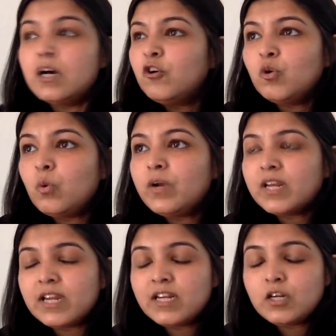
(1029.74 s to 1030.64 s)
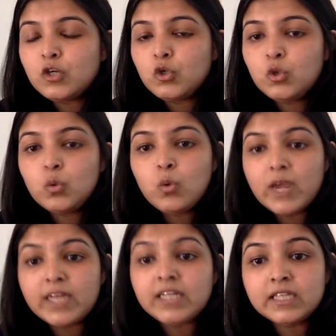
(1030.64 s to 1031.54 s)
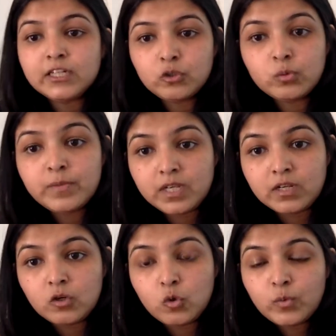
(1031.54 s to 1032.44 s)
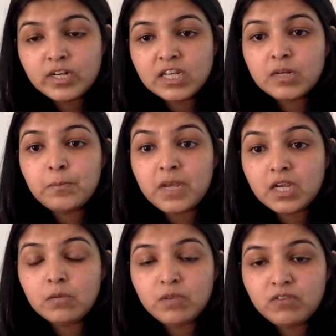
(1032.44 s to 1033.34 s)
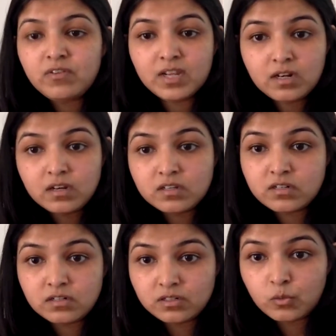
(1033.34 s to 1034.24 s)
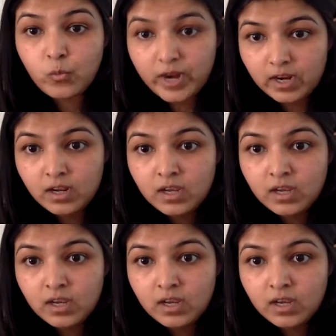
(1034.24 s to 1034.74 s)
no one can do anything to me. No one can make me feel a certain way.